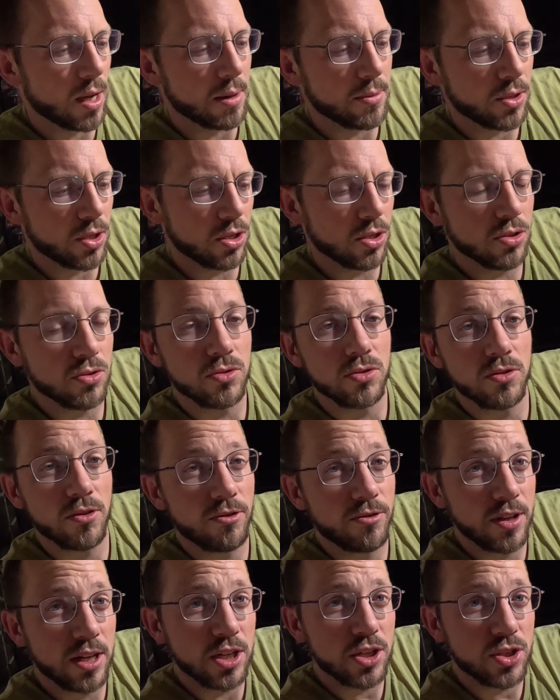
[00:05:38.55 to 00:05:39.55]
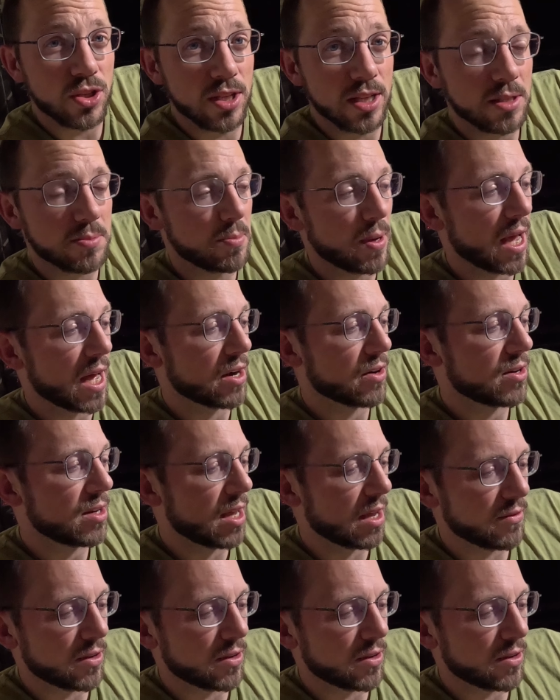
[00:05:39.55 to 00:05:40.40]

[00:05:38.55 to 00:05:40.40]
I'm gonna finish this battery.